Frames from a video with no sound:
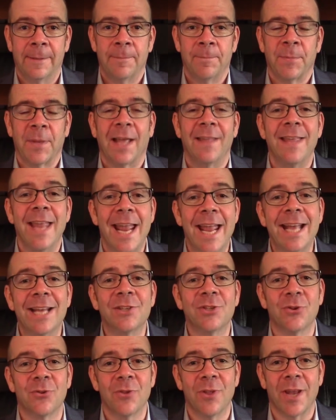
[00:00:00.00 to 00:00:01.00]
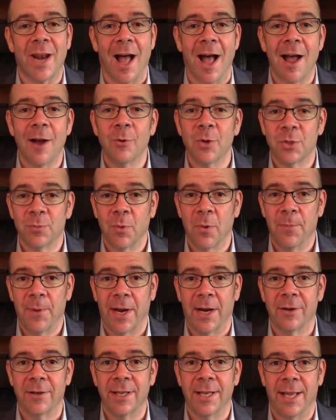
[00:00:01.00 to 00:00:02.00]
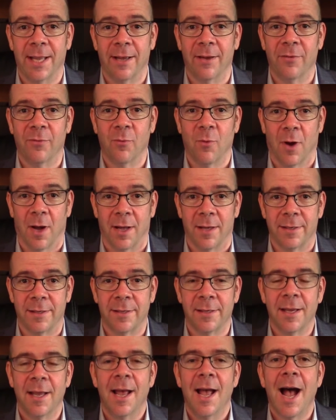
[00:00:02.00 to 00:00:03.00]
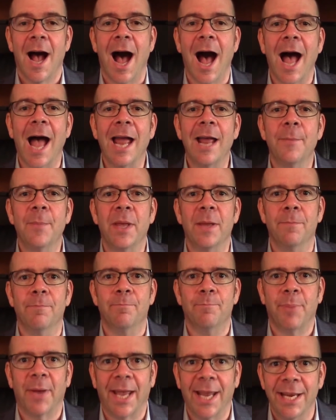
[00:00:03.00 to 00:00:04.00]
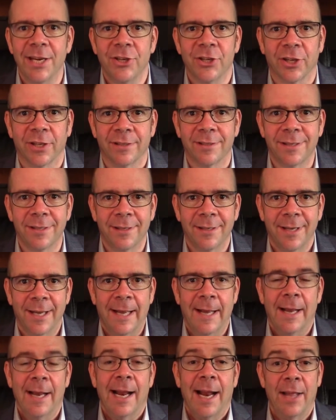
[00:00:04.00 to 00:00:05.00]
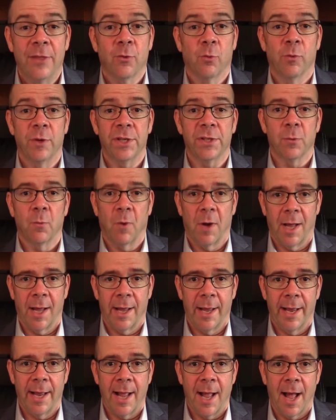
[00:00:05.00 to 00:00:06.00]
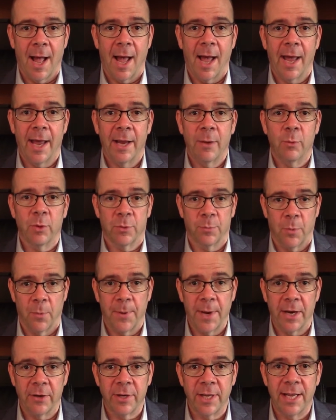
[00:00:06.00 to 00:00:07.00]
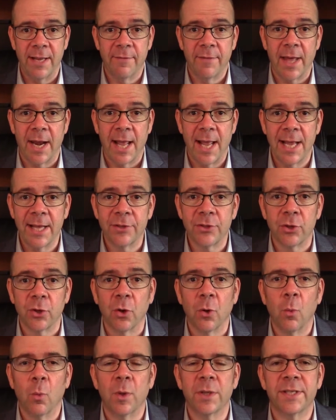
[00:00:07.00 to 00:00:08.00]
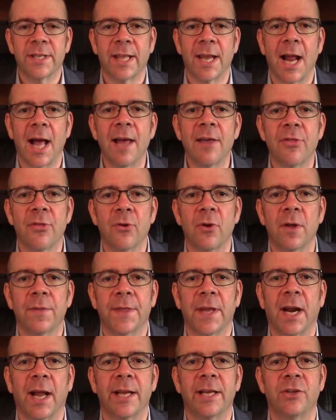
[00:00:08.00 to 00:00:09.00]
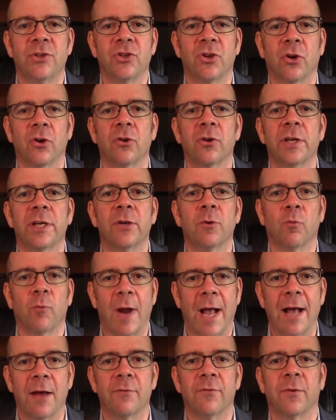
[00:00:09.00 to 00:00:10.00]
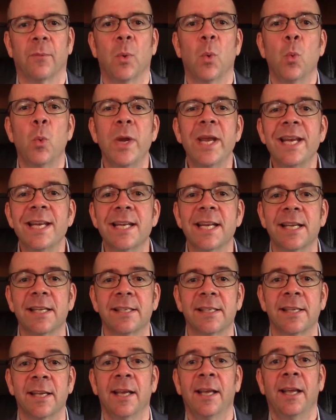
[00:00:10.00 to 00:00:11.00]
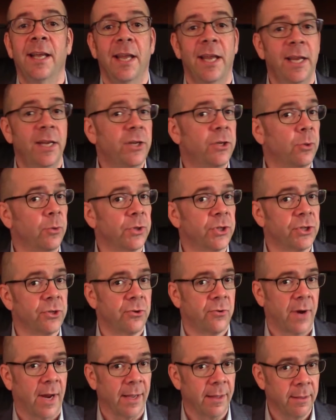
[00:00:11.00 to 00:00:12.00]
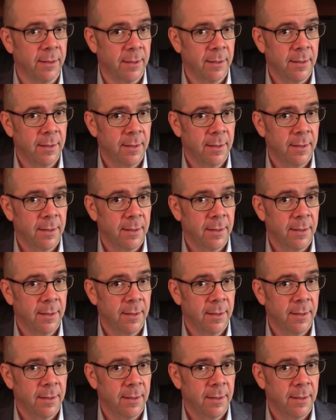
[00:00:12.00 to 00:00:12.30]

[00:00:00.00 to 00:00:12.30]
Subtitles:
And the answer that I was prepared to give was, I'm impatient. And the reason why I was prepared to give that answer was that I thought that I could turn it around from a weakness into a strength.